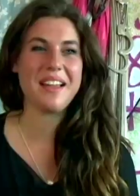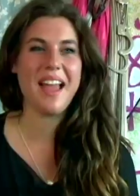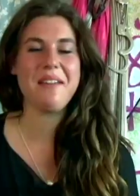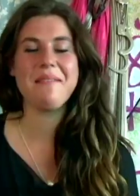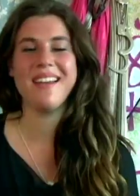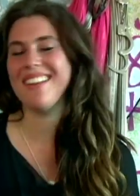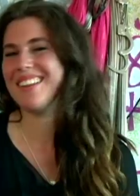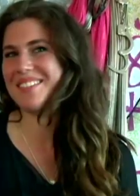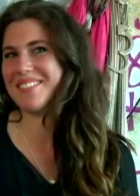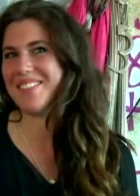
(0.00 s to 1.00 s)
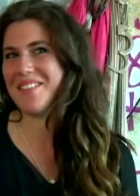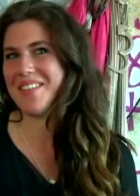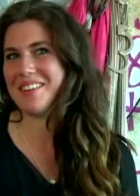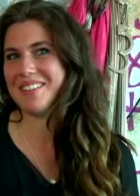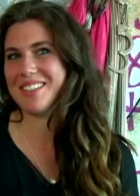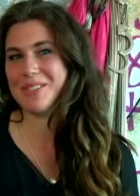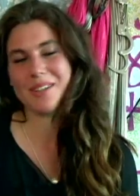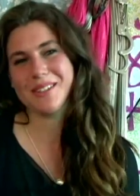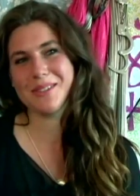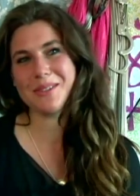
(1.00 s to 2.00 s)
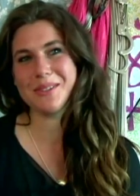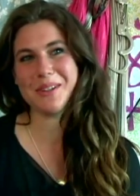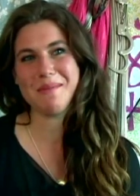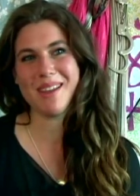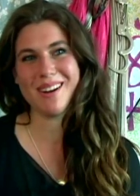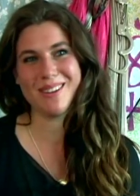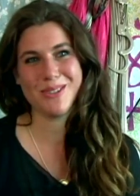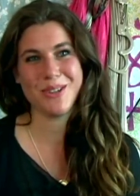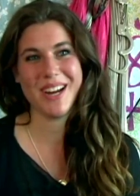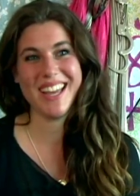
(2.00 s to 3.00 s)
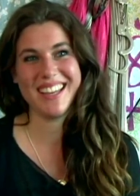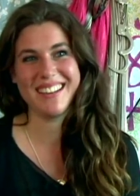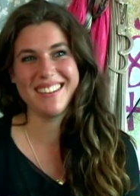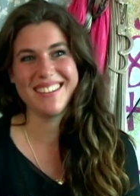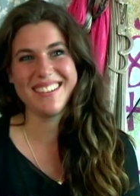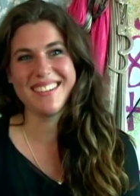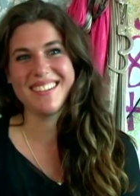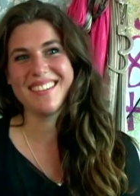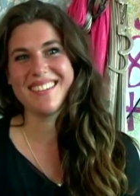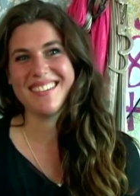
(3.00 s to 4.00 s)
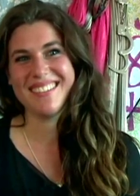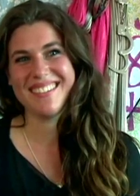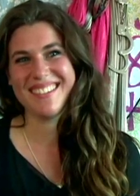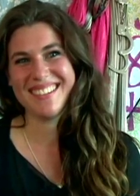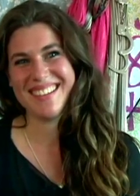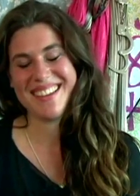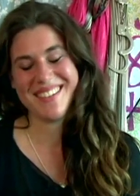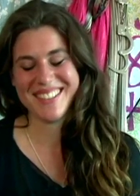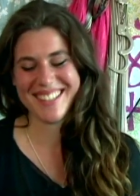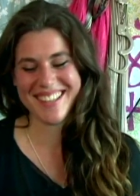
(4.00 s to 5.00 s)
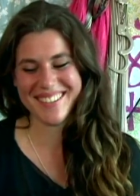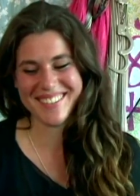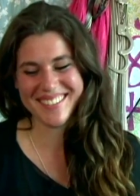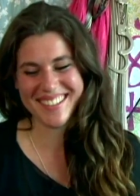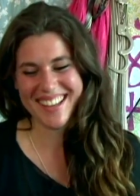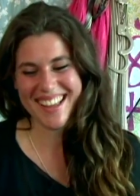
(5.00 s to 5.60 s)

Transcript: I met my favorite Israeli soldier I met on a train. He was cute.